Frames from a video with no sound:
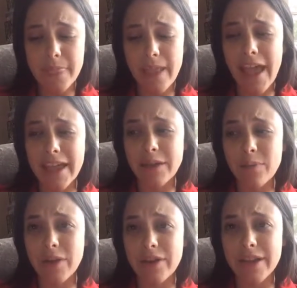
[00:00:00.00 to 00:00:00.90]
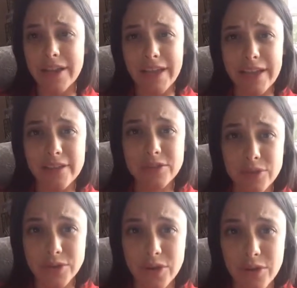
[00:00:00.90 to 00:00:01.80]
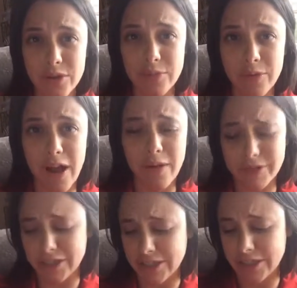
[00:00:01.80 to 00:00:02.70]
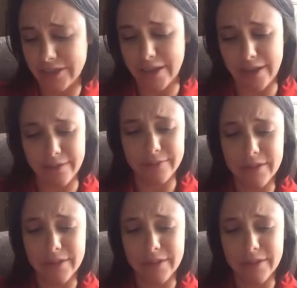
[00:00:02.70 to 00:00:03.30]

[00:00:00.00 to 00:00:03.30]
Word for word: I am wearing a surgical bra, which is just like a